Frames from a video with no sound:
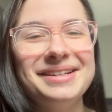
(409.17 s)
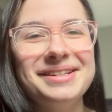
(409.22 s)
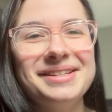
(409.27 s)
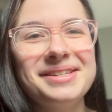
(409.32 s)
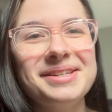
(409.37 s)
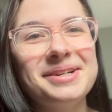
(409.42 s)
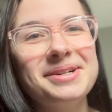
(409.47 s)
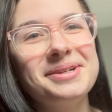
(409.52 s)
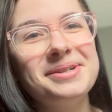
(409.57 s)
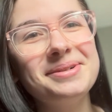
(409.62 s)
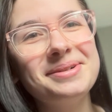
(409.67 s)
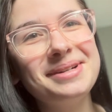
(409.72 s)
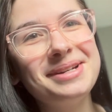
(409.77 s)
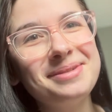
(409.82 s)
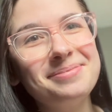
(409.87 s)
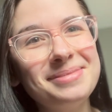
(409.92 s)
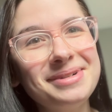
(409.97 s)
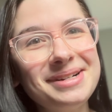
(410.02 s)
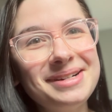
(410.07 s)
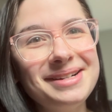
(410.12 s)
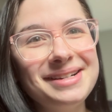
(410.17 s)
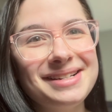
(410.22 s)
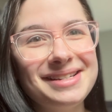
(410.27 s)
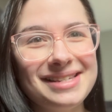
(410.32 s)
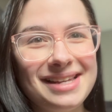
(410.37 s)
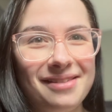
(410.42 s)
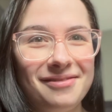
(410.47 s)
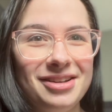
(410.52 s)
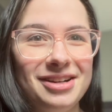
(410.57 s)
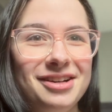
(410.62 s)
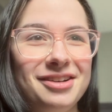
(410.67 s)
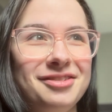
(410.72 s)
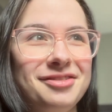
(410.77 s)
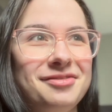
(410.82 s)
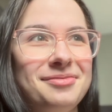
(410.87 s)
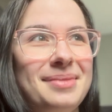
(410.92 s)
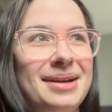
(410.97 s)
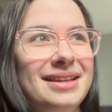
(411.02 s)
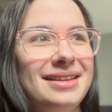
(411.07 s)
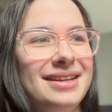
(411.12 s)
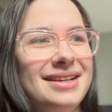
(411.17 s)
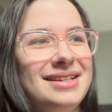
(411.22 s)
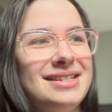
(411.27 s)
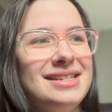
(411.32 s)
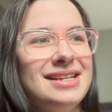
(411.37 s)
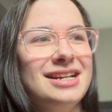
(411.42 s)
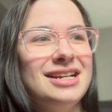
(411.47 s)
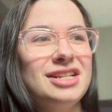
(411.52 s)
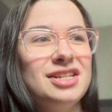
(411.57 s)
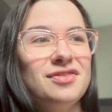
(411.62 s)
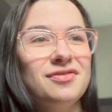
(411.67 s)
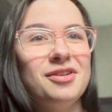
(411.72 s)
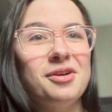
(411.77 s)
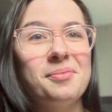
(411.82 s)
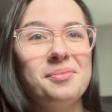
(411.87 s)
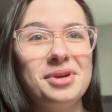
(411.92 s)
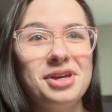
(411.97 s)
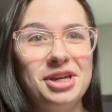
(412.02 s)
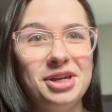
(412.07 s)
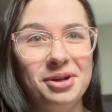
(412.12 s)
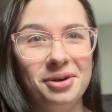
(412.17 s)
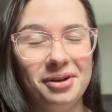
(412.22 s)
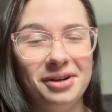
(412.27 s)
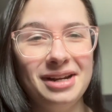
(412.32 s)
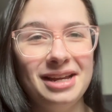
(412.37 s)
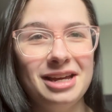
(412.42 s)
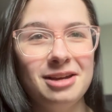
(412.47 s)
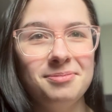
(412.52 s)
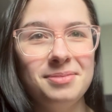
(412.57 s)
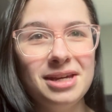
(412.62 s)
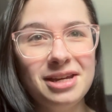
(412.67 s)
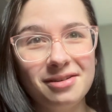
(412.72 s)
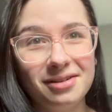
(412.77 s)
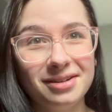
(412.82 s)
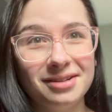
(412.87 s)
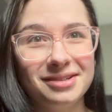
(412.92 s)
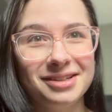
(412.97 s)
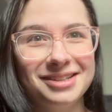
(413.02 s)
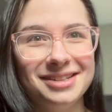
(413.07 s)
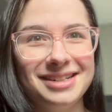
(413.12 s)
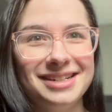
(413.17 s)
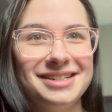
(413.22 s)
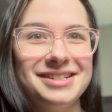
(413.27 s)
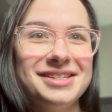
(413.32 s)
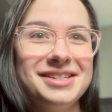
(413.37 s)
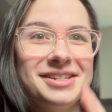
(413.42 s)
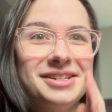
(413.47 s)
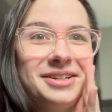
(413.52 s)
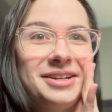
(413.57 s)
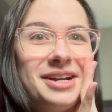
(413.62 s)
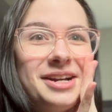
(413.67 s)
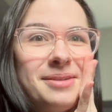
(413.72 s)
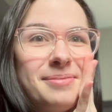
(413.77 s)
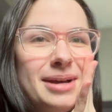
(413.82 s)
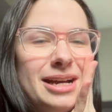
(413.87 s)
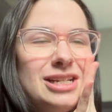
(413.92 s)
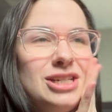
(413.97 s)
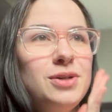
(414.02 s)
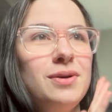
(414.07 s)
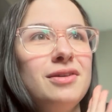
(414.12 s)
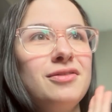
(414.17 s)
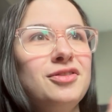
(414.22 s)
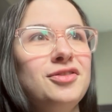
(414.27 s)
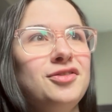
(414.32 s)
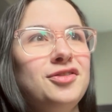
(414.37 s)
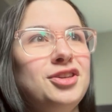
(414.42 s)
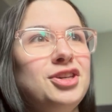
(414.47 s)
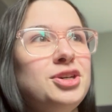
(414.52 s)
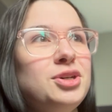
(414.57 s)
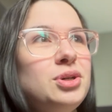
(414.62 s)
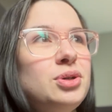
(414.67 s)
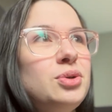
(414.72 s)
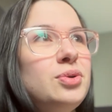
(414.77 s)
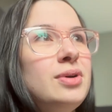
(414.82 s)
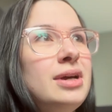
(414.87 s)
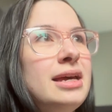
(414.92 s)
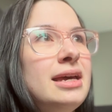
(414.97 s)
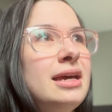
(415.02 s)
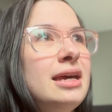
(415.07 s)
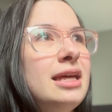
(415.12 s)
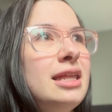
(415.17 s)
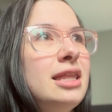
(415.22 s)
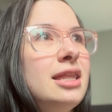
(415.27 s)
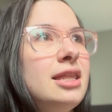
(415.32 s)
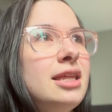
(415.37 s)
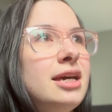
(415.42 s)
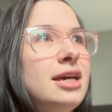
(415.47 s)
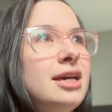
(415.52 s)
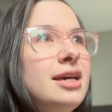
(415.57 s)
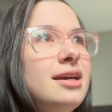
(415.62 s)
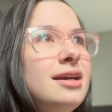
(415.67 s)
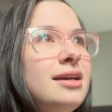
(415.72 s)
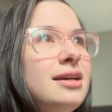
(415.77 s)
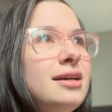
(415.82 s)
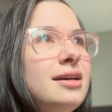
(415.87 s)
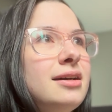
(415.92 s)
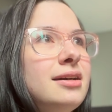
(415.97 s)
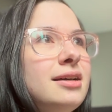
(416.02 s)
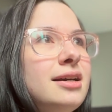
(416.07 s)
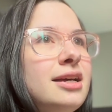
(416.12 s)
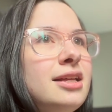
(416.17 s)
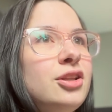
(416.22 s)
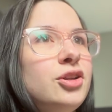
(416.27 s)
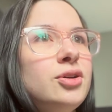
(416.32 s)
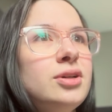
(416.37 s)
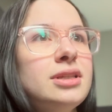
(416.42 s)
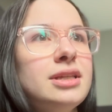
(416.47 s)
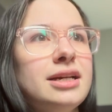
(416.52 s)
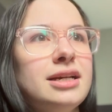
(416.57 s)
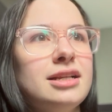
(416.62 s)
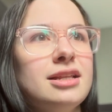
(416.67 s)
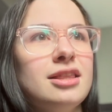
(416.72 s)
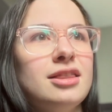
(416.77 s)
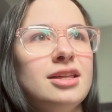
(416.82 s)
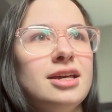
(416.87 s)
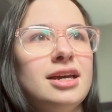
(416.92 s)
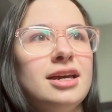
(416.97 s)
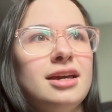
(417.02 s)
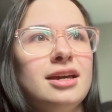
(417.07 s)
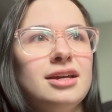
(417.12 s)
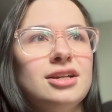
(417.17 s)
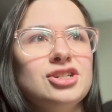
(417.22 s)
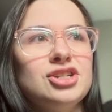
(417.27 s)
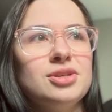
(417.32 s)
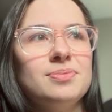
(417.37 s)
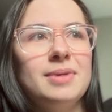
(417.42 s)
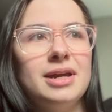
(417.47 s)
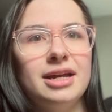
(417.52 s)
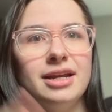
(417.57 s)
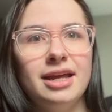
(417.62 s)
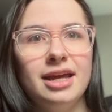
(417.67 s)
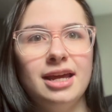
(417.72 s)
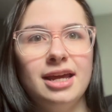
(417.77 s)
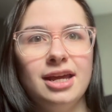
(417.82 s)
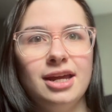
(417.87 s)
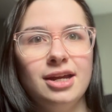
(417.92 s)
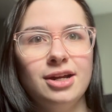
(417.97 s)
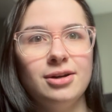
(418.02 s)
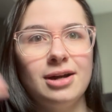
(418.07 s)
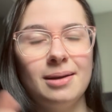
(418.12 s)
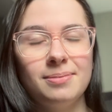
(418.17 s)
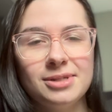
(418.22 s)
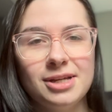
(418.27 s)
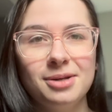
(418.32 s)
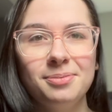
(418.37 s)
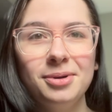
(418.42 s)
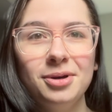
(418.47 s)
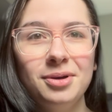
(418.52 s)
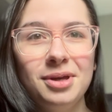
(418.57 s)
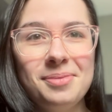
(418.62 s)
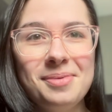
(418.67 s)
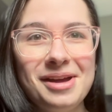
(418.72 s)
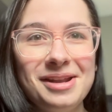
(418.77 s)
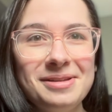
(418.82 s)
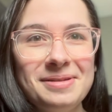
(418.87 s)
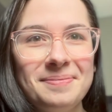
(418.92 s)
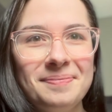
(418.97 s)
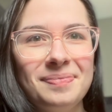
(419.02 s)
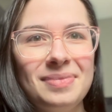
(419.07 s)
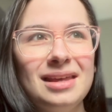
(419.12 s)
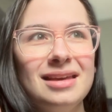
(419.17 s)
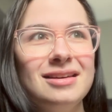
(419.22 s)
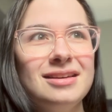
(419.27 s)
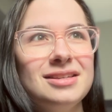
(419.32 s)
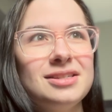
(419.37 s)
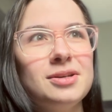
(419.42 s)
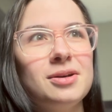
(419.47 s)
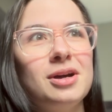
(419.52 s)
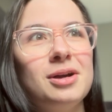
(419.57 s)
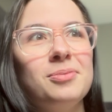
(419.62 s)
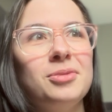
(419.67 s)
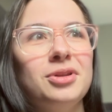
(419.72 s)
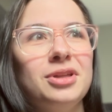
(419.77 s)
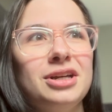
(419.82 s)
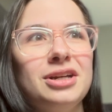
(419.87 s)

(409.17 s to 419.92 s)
so number 7 of my list, it is from Yarn and Beyond on Instagram. I do have a few. It looked like they just made a crap ton of Pokemon. So I'm only